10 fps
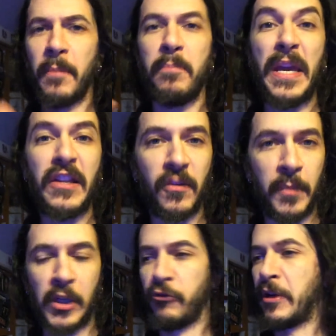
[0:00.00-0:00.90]
in the
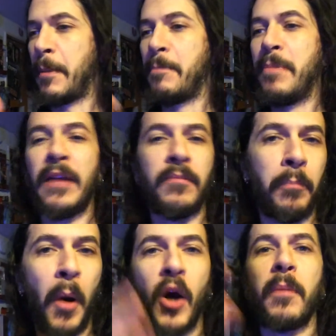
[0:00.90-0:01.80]
basement or in a
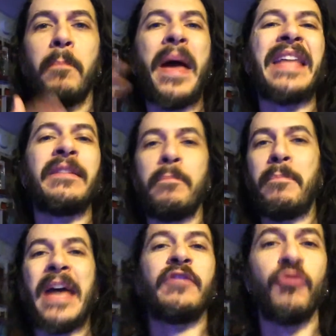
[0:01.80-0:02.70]
bunk
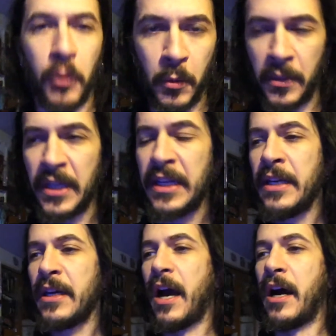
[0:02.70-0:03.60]
bedroom,
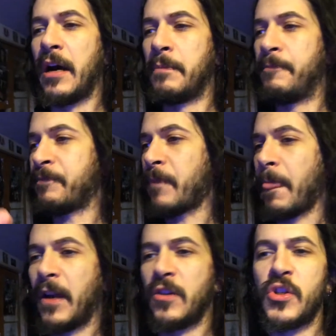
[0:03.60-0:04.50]

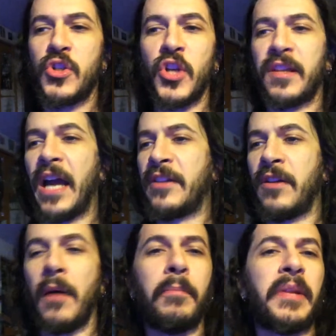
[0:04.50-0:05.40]
just got
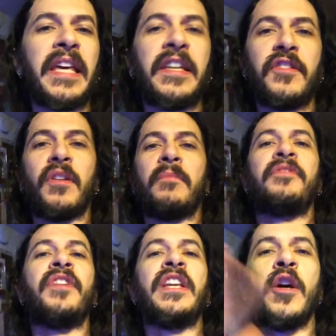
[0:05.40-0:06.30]
done playing some
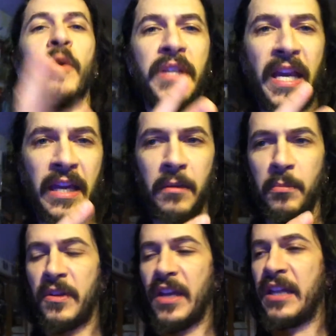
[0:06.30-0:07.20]
video
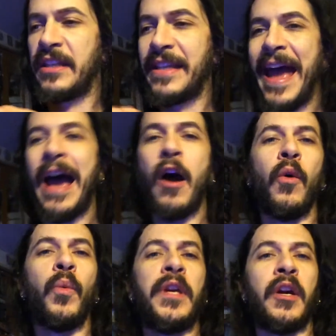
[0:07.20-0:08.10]
games, and
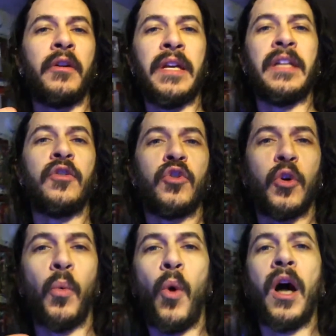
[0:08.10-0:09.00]
now we are in
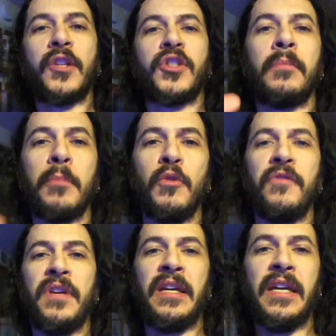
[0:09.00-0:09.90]
to watch a
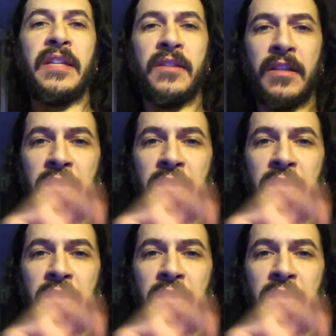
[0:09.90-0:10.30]
movie into